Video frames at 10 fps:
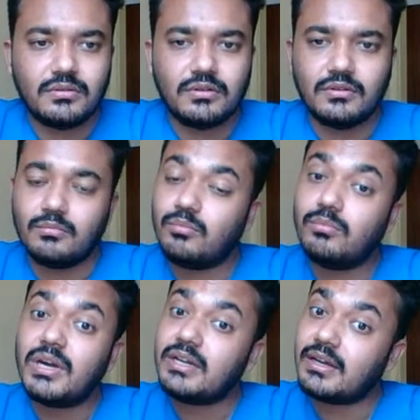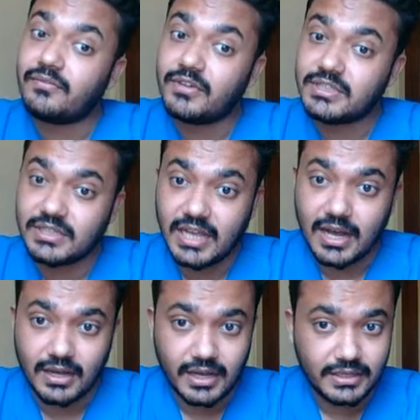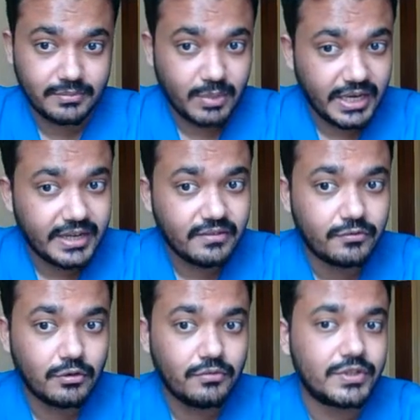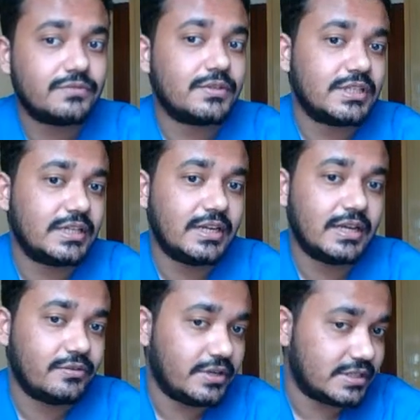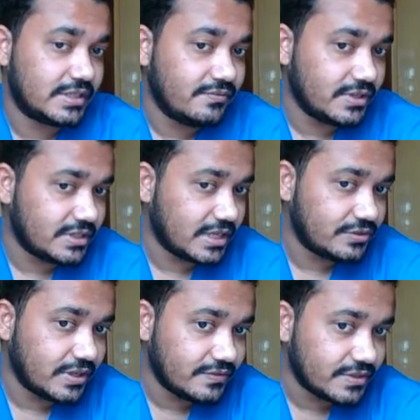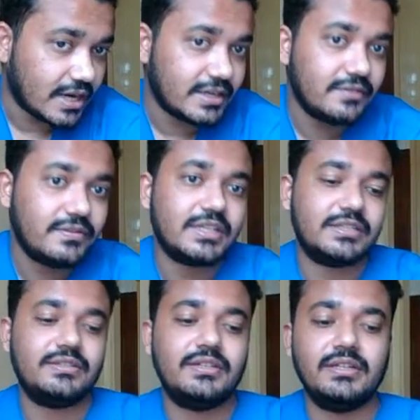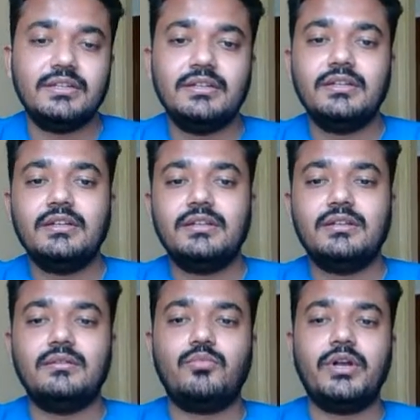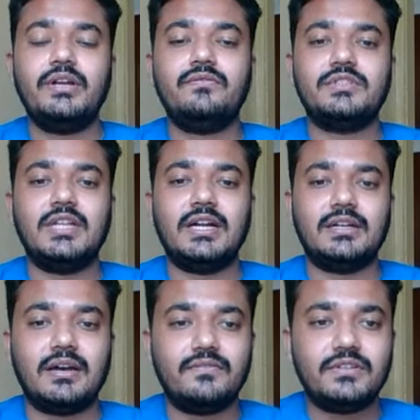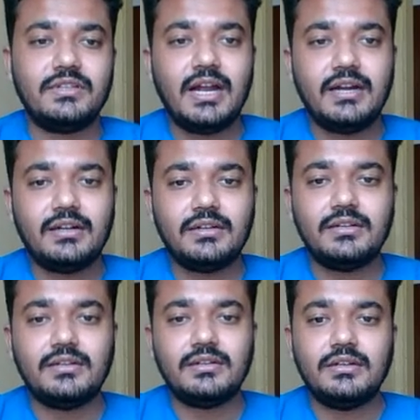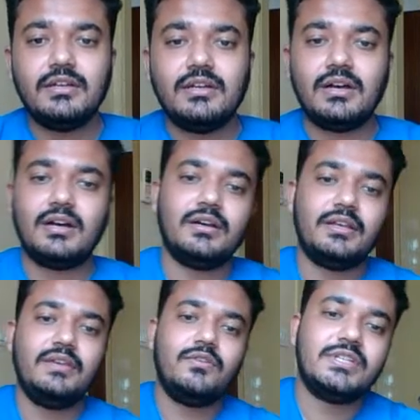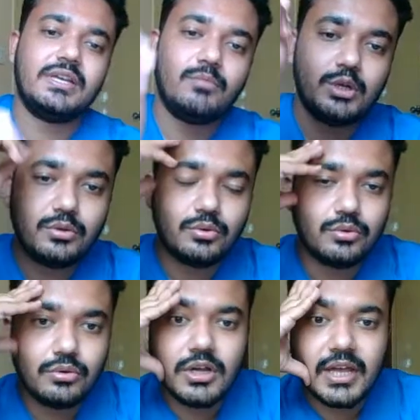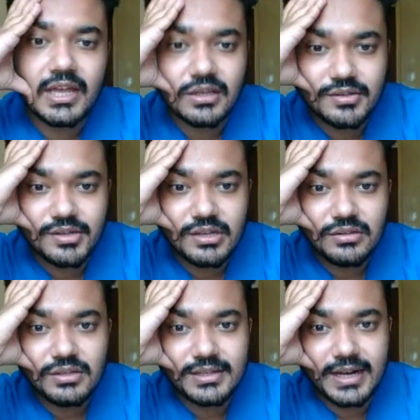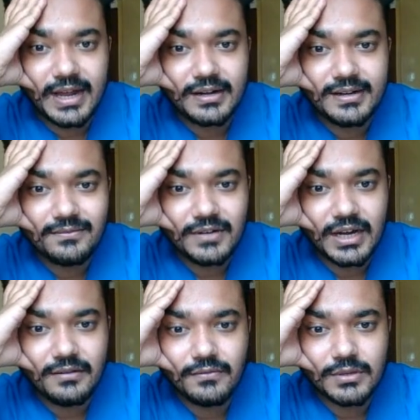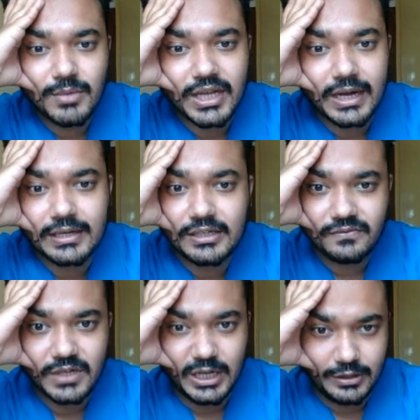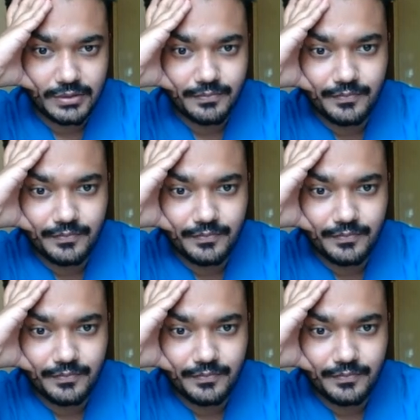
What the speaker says: uh, but first, yeah, I played a4, which was an inaccuracy. First I should have started with h3. The point was that after that, he was able to exchange his inactive knight with my active knight.